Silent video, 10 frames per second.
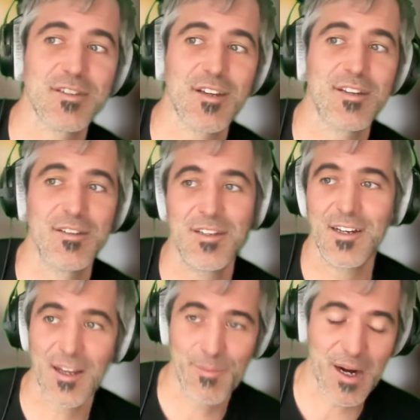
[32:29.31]
So you
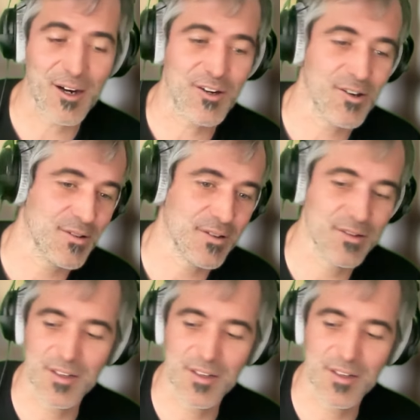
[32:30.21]
need empirical,